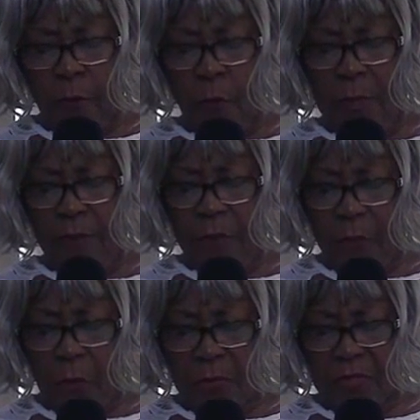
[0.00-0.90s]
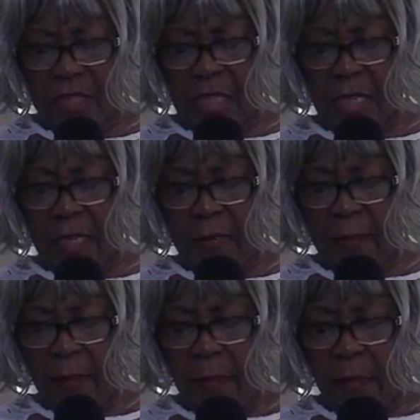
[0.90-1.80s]
and weep for your sin.
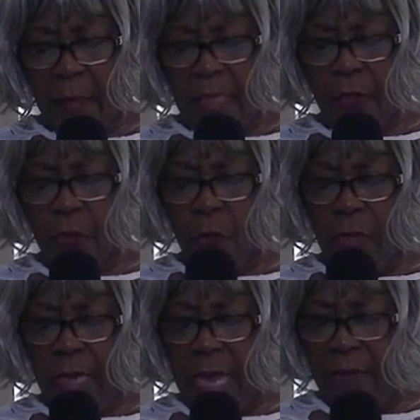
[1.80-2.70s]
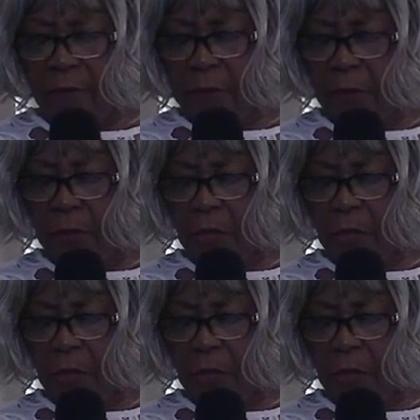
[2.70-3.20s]
Let your laughter be